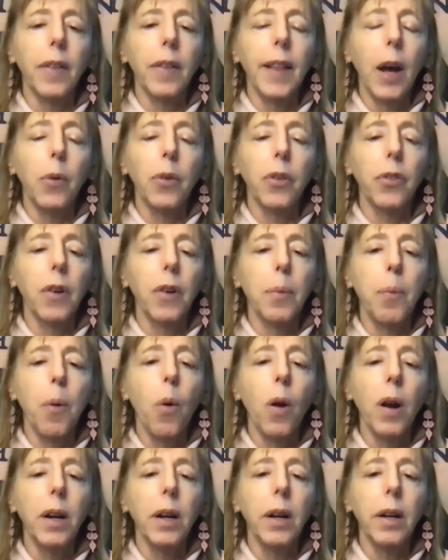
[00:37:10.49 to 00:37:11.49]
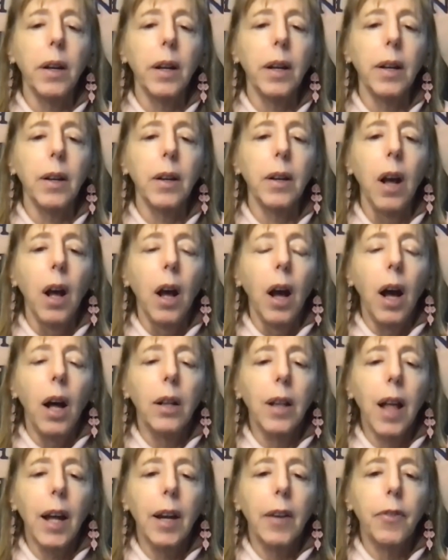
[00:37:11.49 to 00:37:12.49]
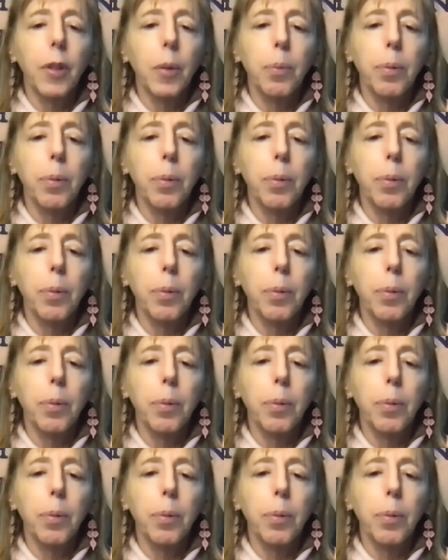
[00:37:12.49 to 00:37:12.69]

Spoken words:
and that was reported in a lot of